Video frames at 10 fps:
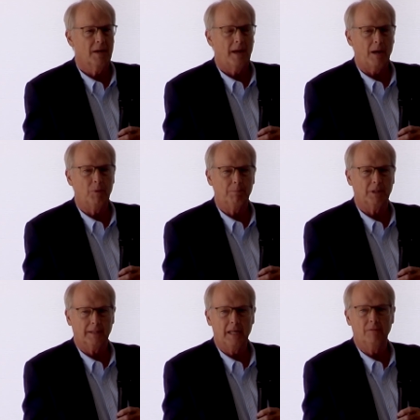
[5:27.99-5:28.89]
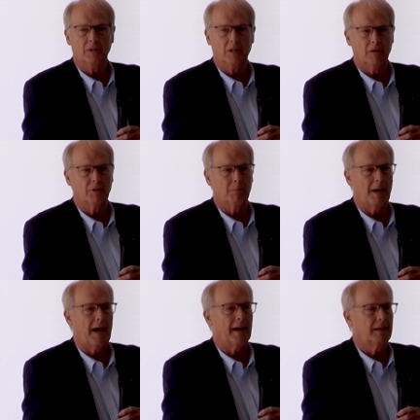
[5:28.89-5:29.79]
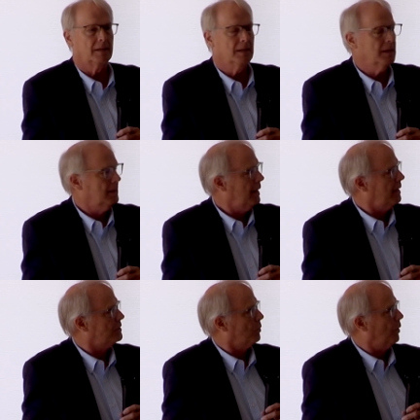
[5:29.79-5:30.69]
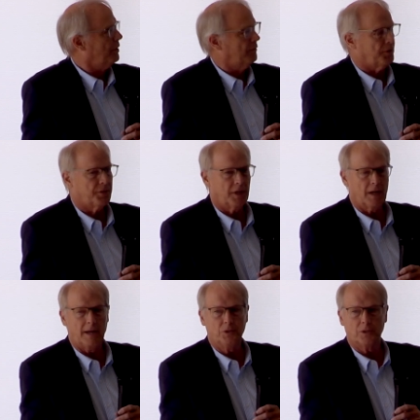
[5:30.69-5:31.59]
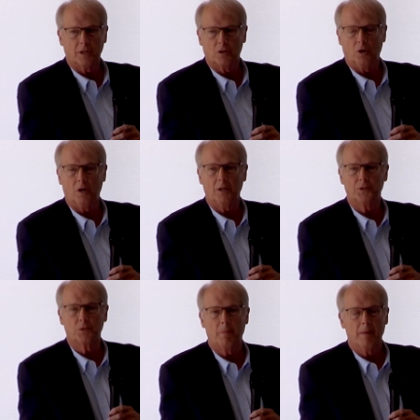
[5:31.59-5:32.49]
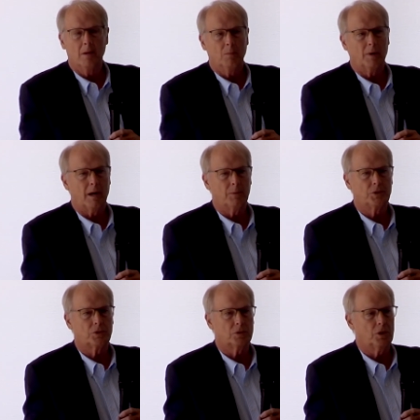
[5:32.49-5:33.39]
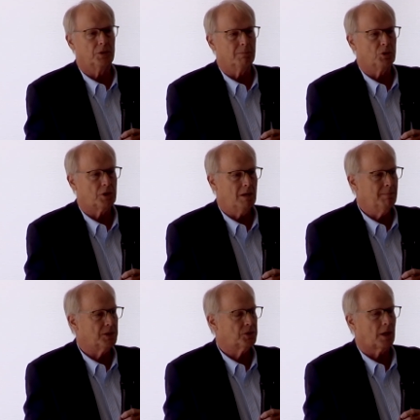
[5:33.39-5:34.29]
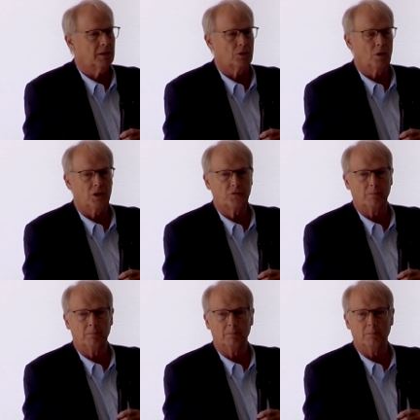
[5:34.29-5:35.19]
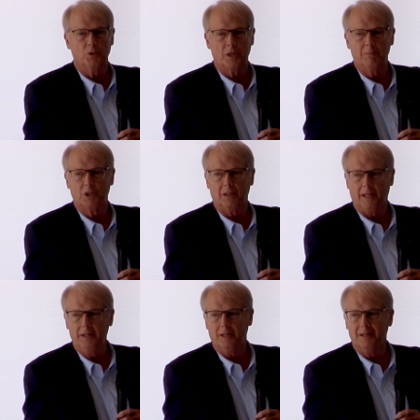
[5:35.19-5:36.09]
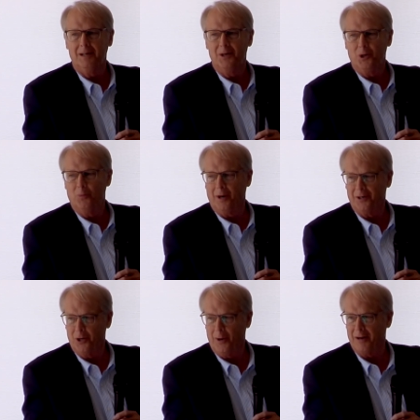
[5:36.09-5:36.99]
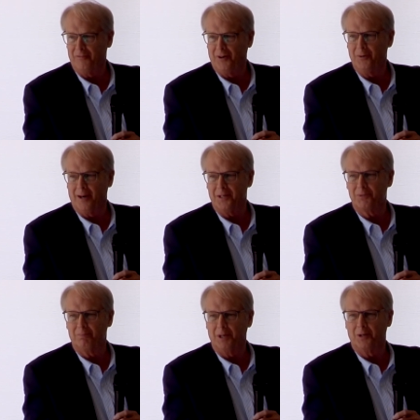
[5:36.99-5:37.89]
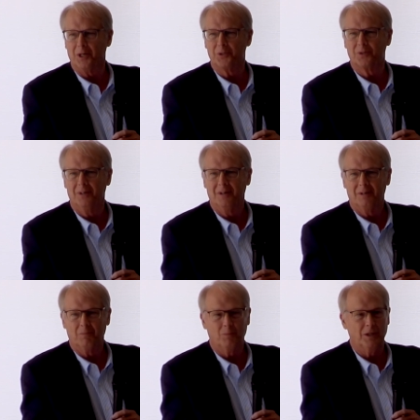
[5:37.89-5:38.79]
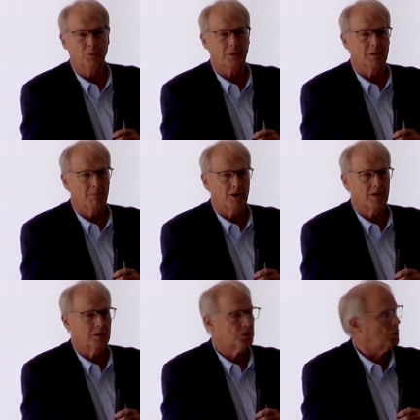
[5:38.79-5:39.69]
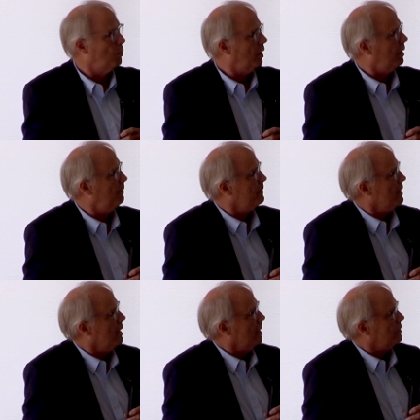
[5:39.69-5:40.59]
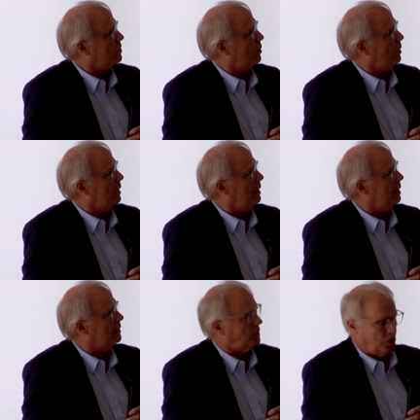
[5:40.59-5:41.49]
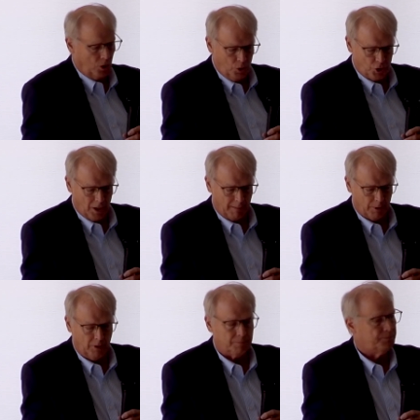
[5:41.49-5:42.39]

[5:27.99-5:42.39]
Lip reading: and we believe in giving back. And it's a wonderful thing. I used to get calls when I was still in the museum business. I'd get calls from museums in London who wanted to know how to fundraise because we do it in America so well. So it's a huge number.